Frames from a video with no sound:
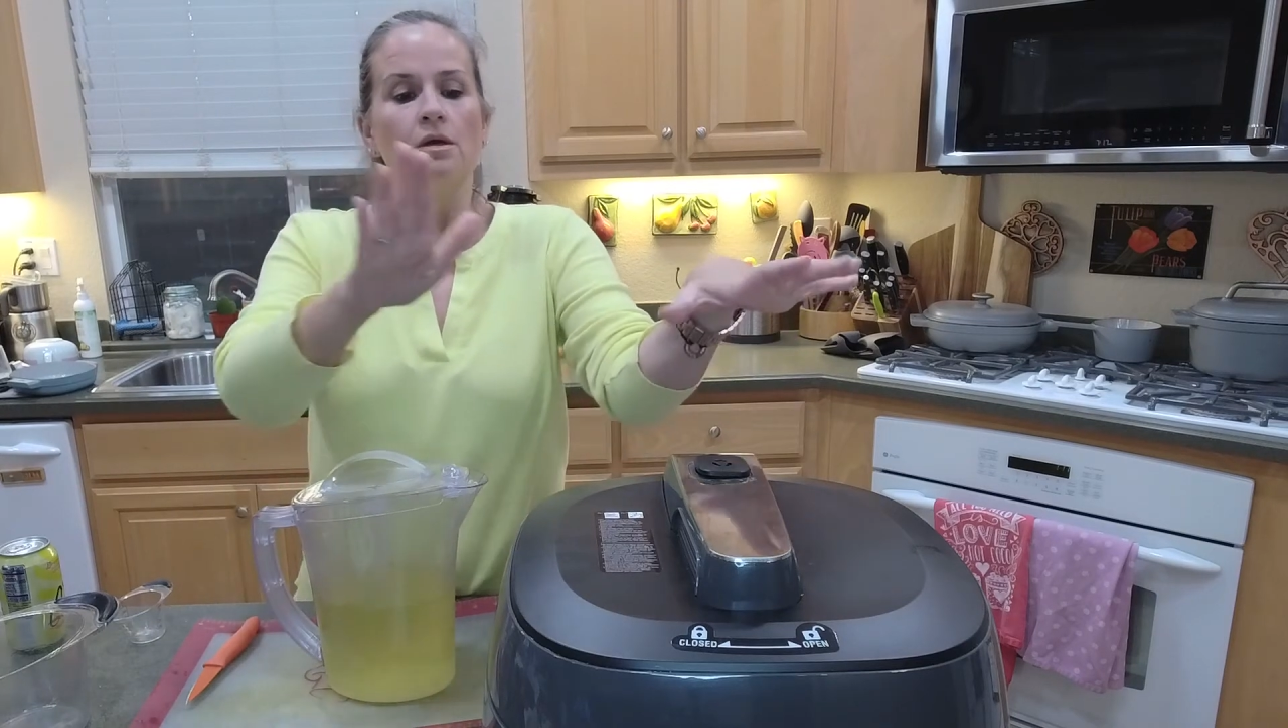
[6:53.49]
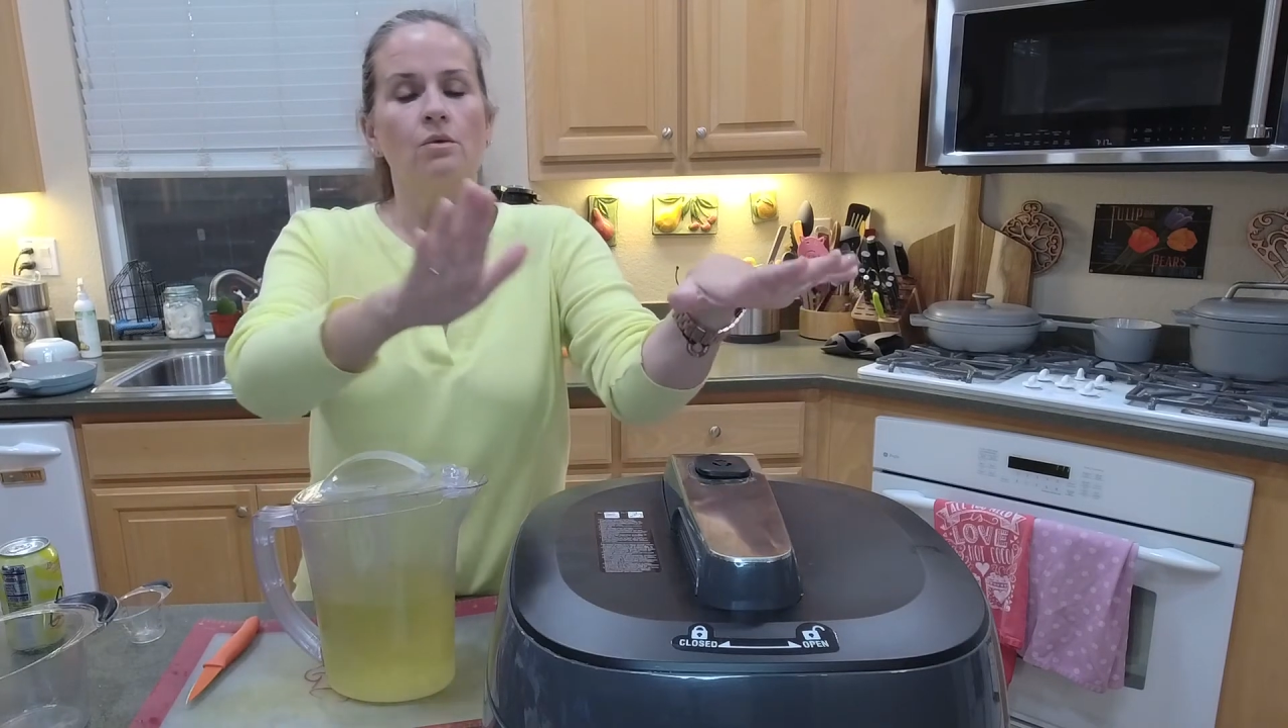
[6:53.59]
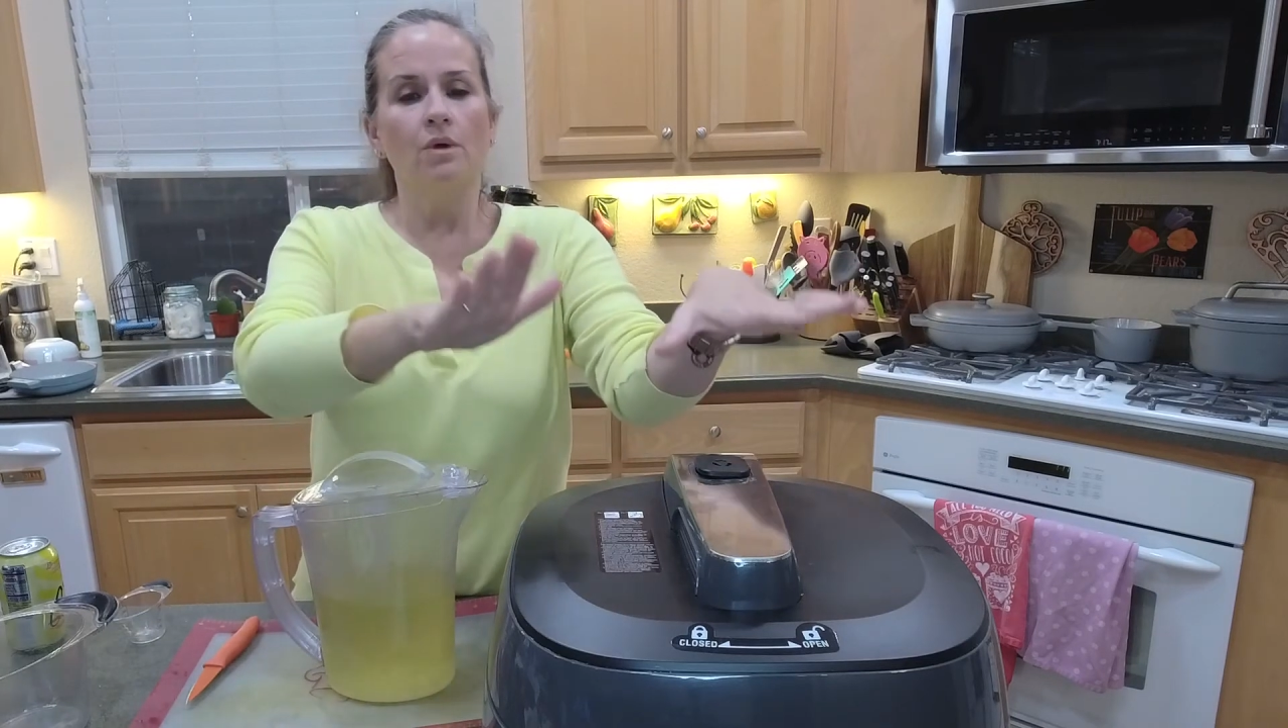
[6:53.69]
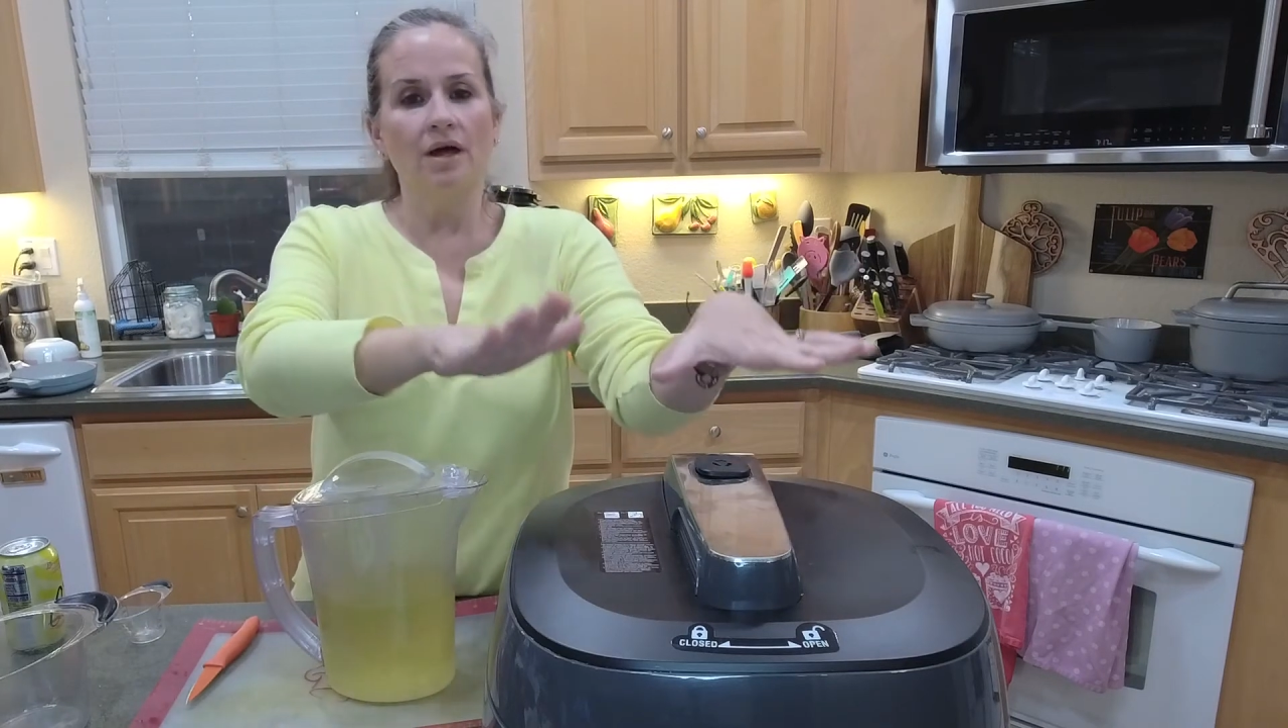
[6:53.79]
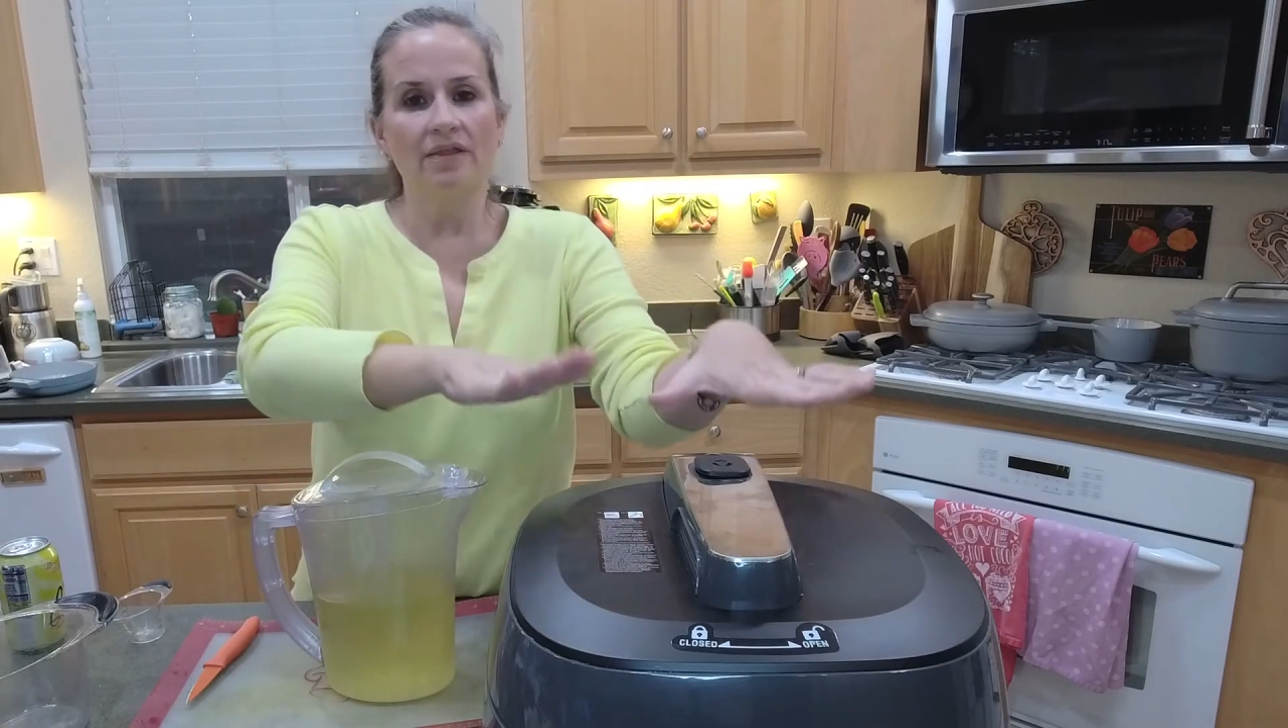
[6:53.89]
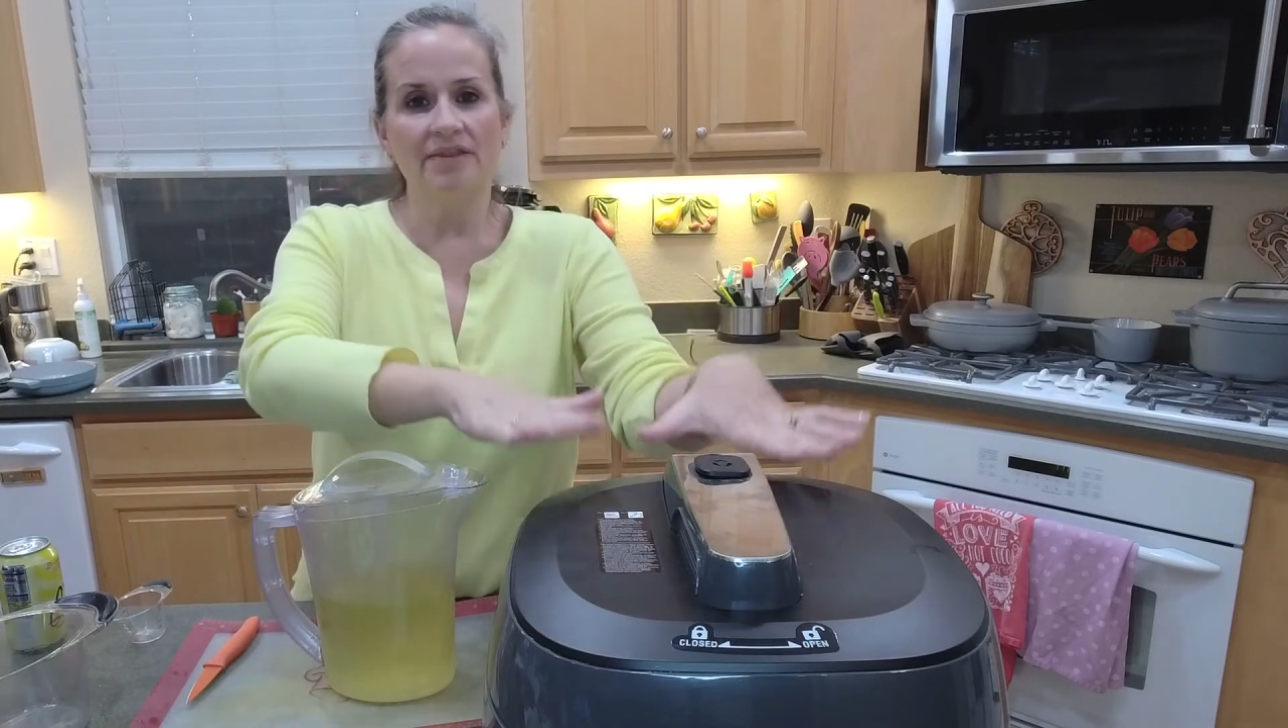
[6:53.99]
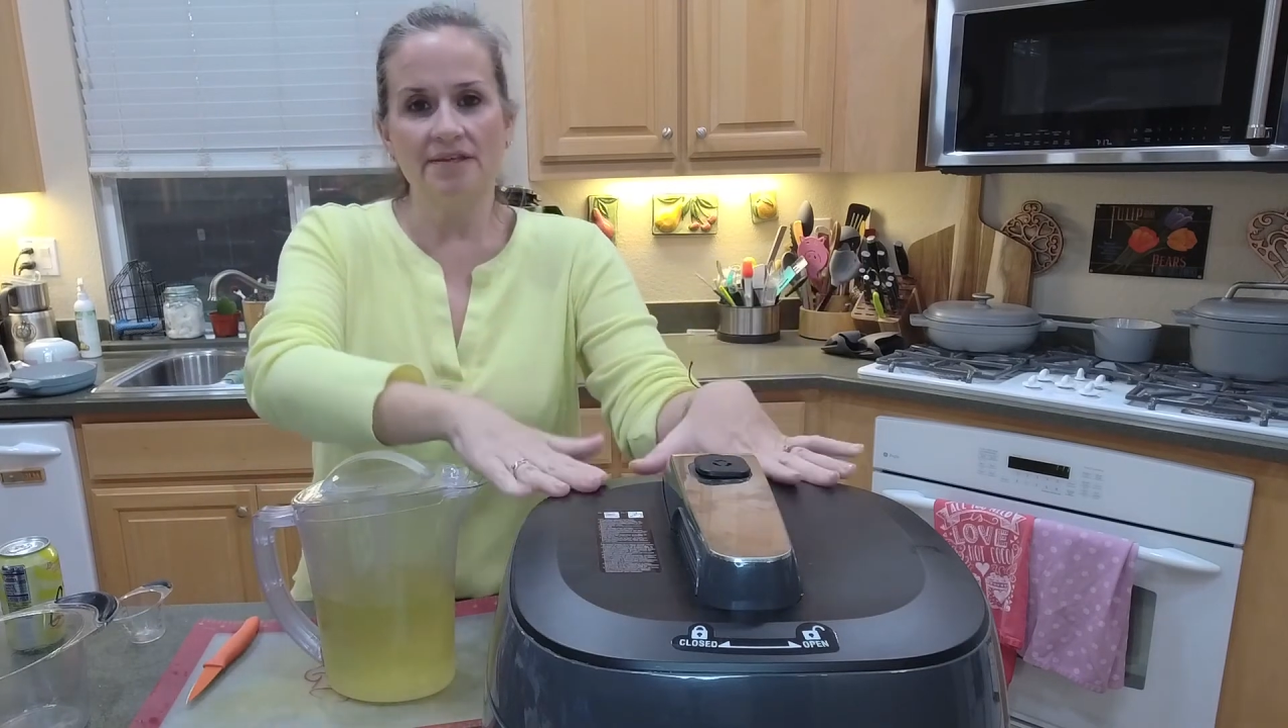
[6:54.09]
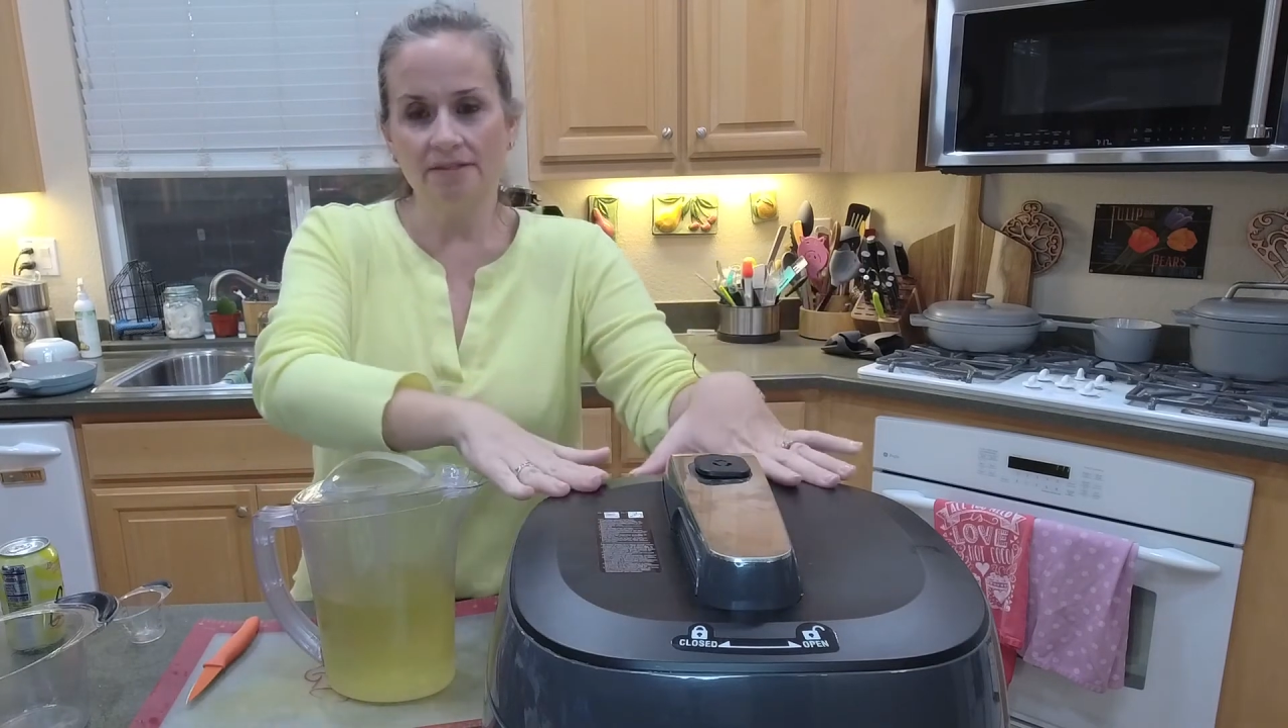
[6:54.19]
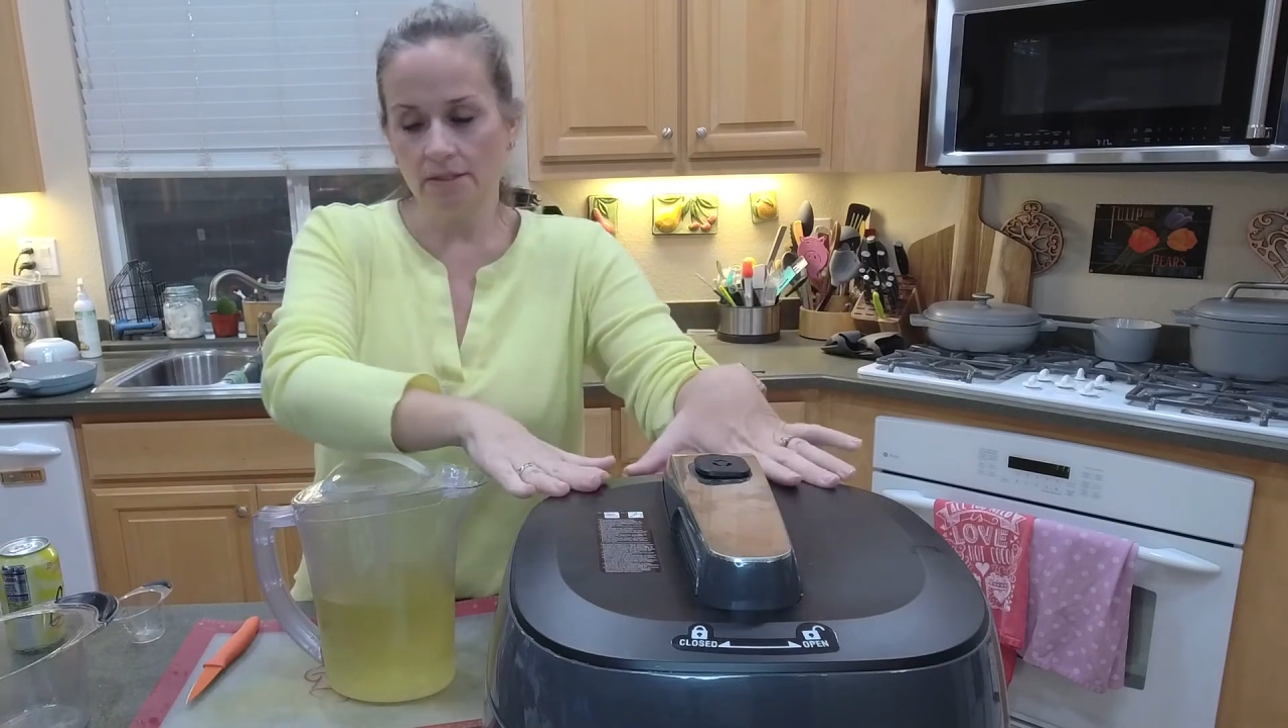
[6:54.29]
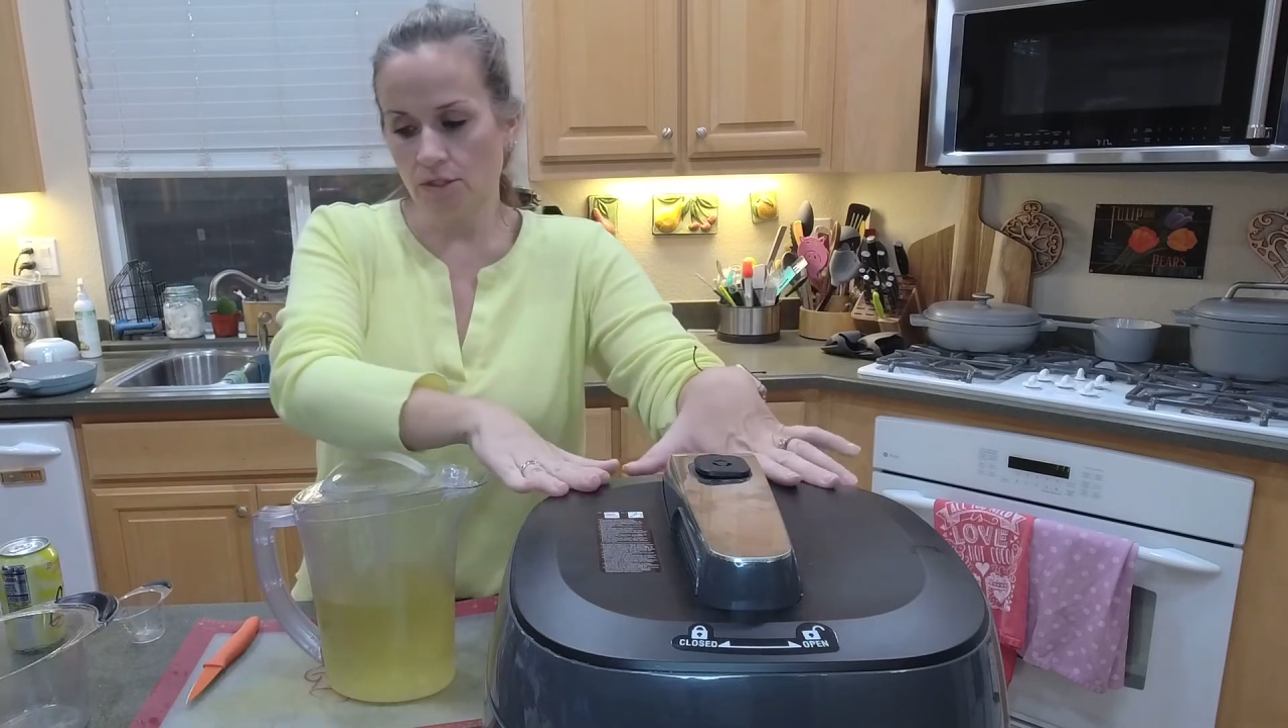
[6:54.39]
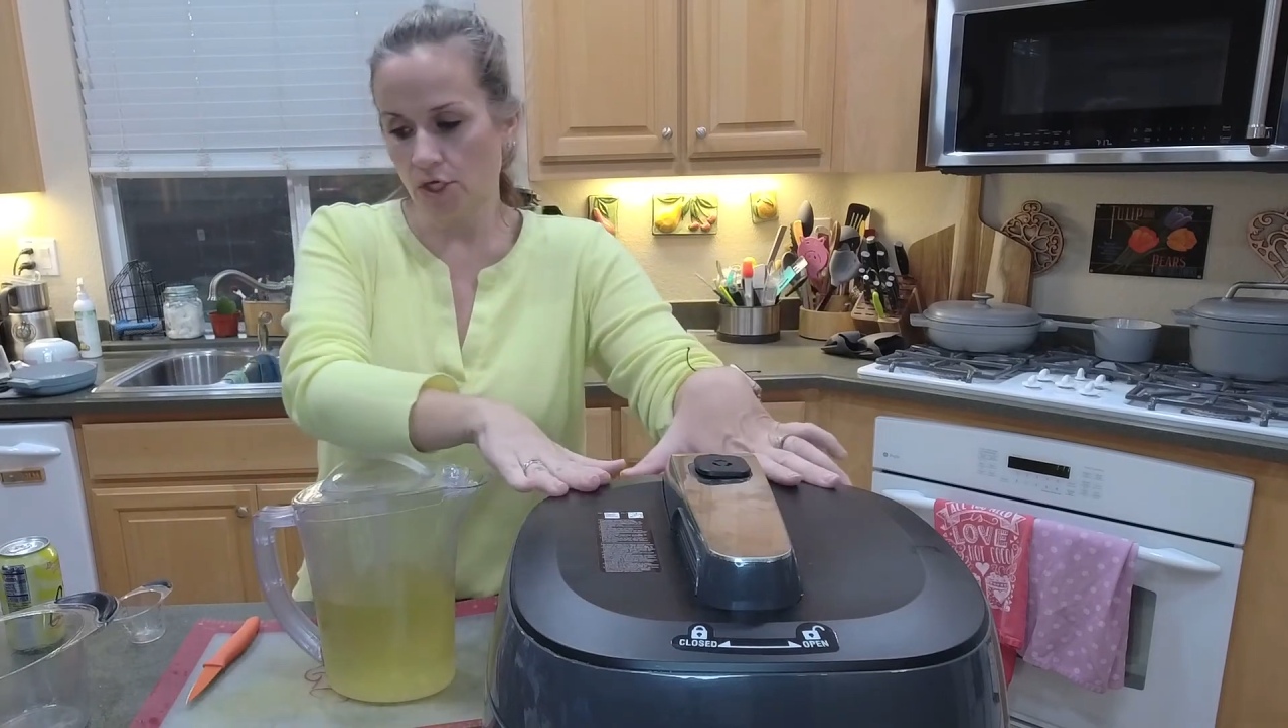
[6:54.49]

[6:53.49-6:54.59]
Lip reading: while this is